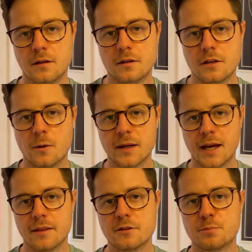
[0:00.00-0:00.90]
Knowing
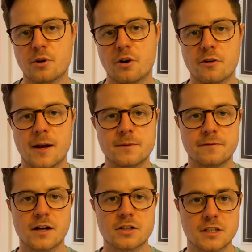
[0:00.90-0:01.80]
how those programs
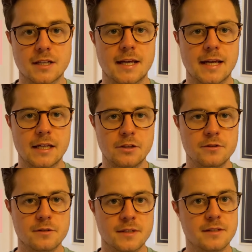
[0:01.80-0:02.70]
function and how to use
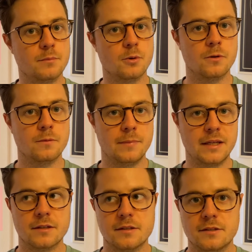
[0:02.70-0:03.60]
them is important
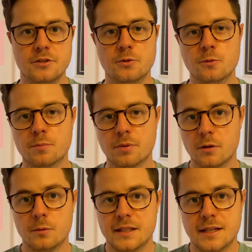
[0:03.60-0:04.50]
because you will
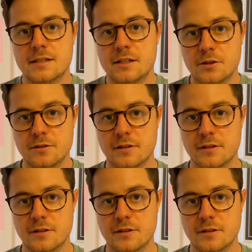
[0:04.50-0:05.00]
probably need to use